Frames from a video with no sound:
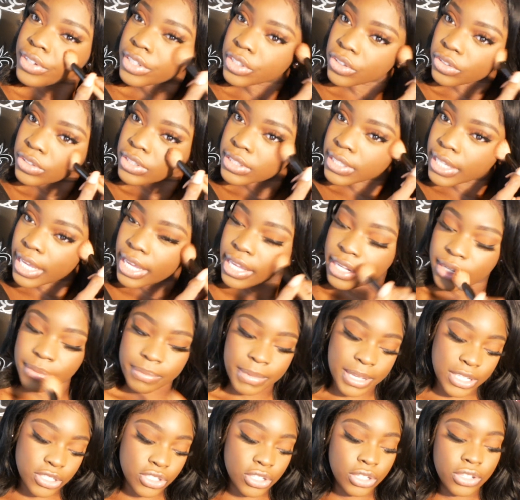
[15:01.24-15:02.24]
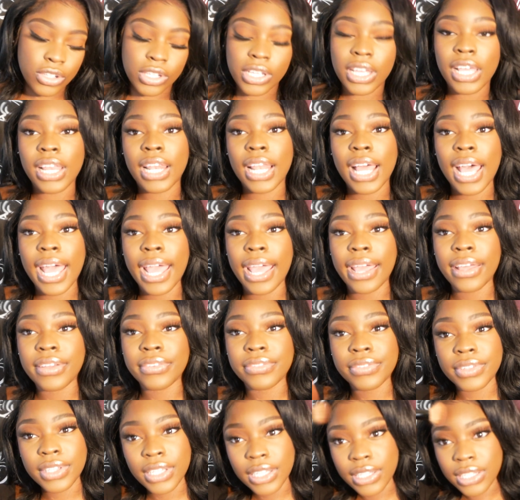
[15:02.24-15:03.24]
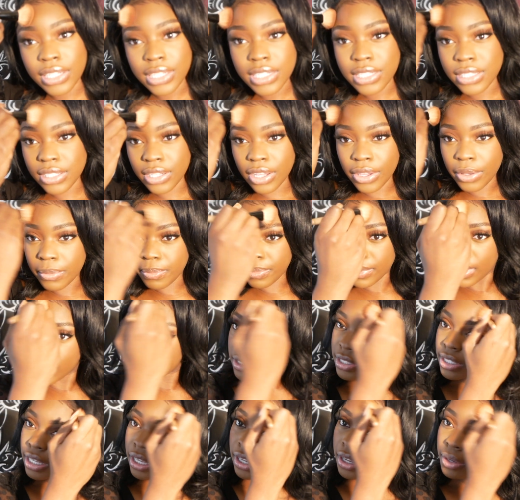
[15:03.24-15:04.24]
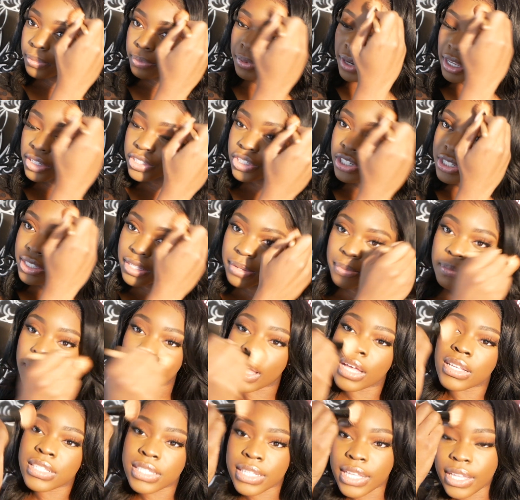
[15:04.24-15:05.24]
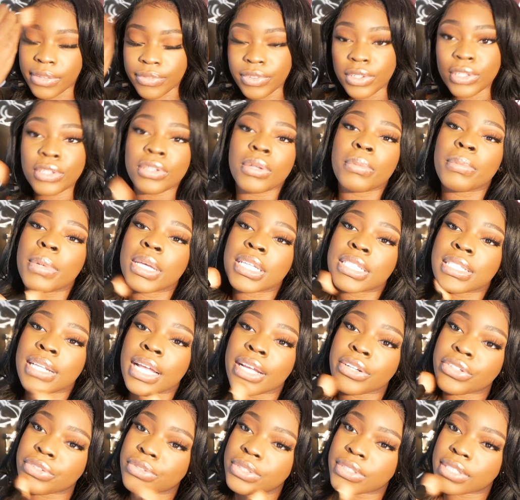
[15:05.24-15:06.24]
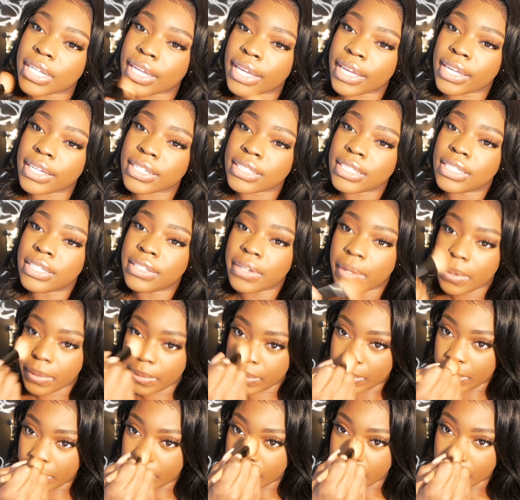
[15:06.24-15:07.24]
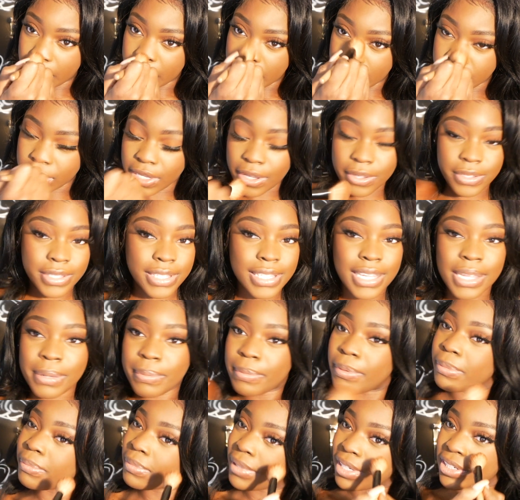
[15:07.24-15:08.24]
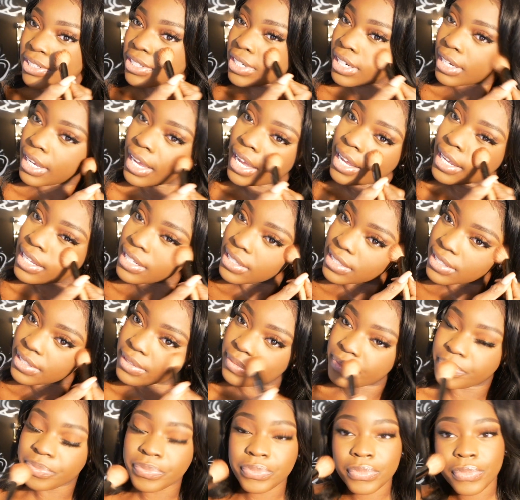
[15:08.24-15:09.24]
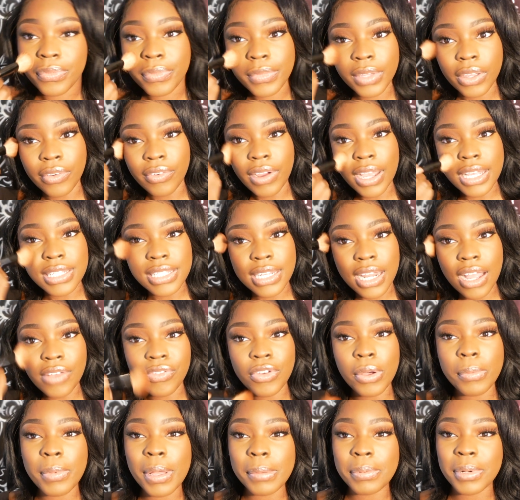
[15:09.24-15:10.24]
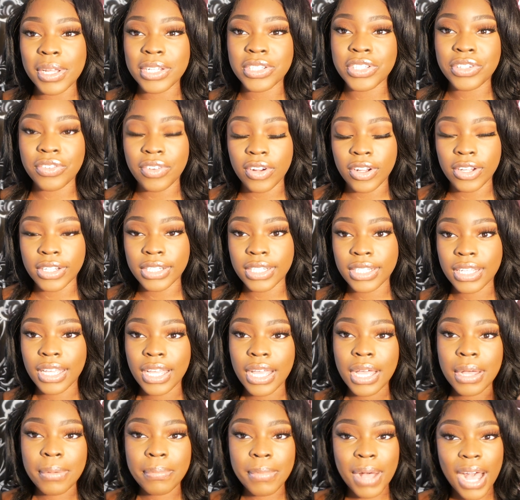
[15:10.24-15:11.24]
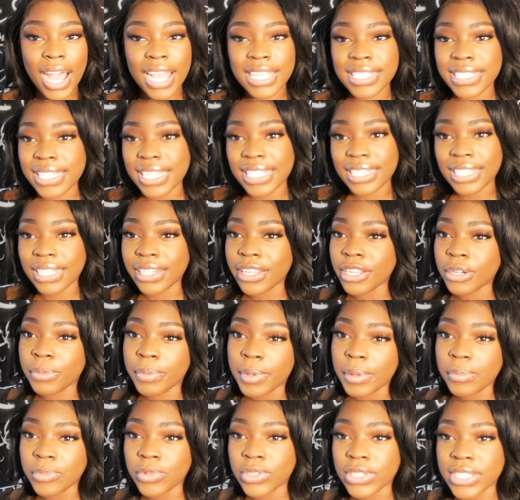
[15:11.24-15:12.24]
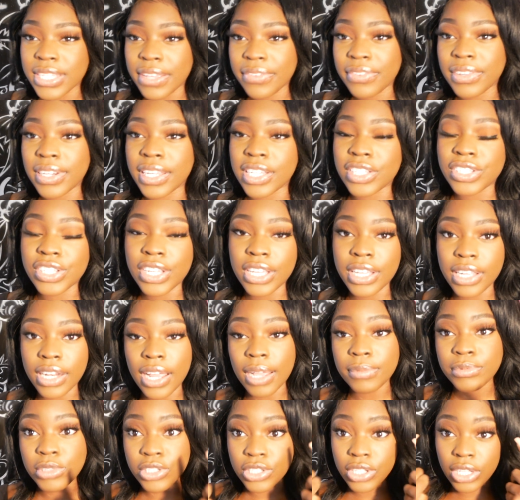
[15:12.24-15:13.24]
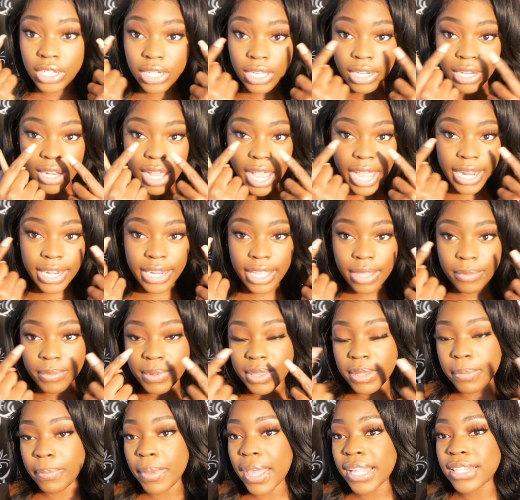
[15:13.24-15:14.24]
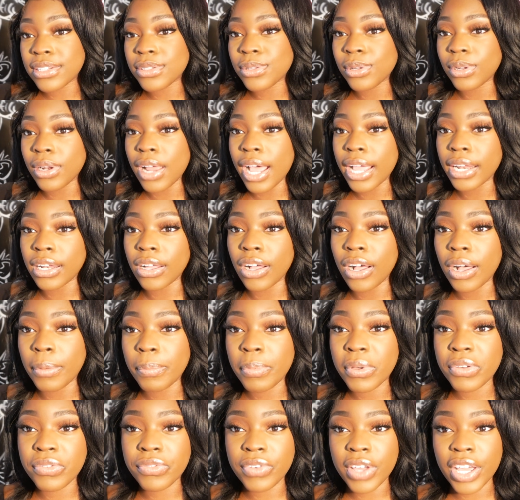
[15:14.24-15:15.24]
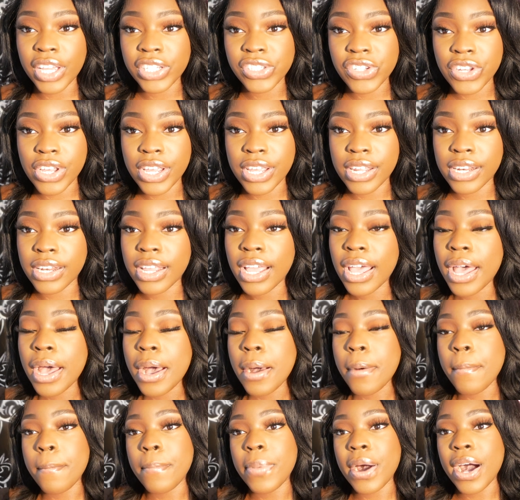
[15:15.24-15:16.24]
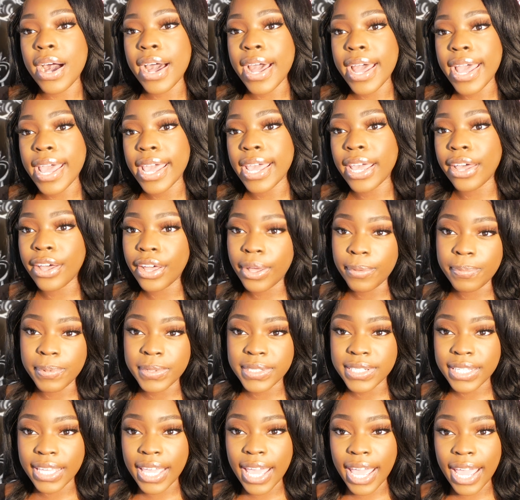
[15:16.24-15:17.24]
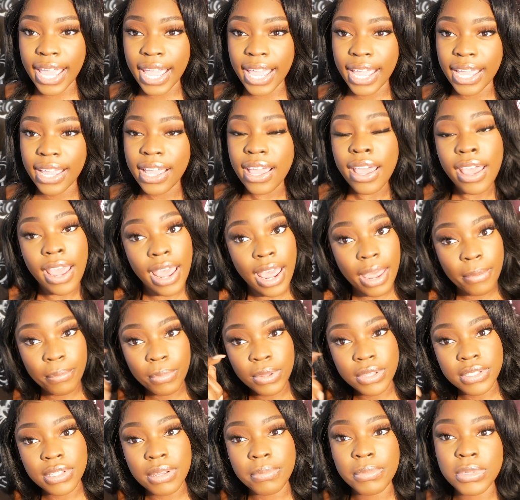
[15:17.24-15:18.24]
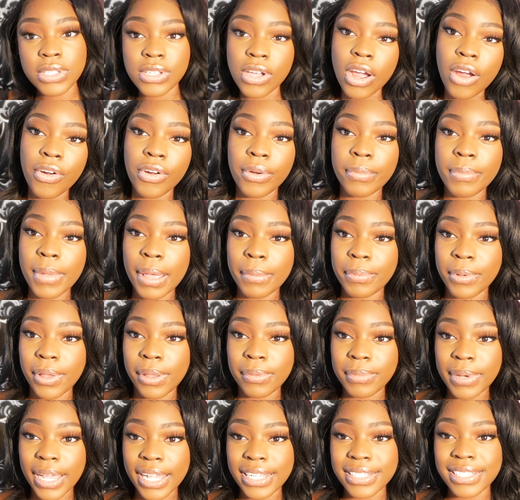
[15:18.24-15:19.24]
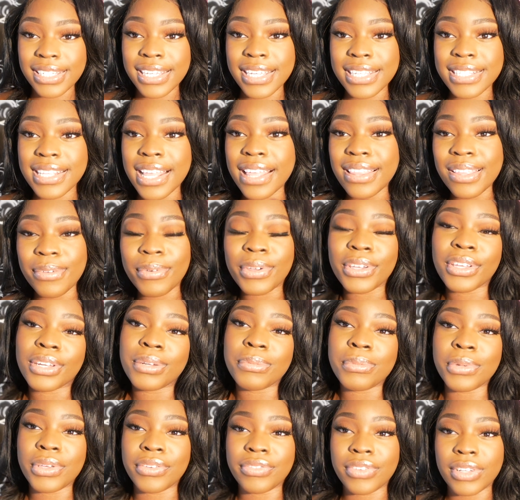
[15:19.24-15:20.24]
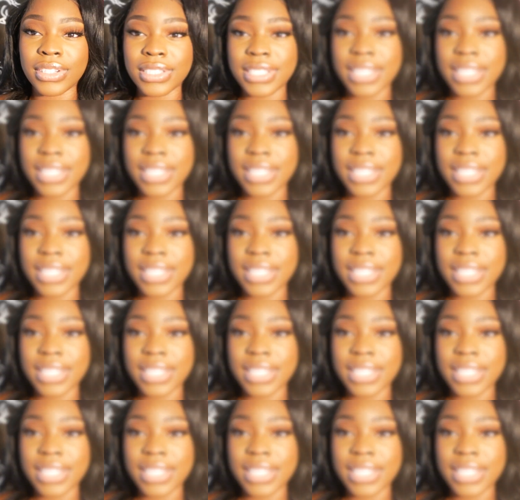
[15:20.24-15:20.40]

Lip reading: in your skin and makes you look alive. So blusher's a must even on the most natural day. Don't sleep on blusher, guys. Right, so now I've got my blusher on. My eyes need a little bit more definition. I'm just going to line it with a pencil liner, Perversion by Urban Decay, and put some mascara on my bottom lashes, and then we're going to move on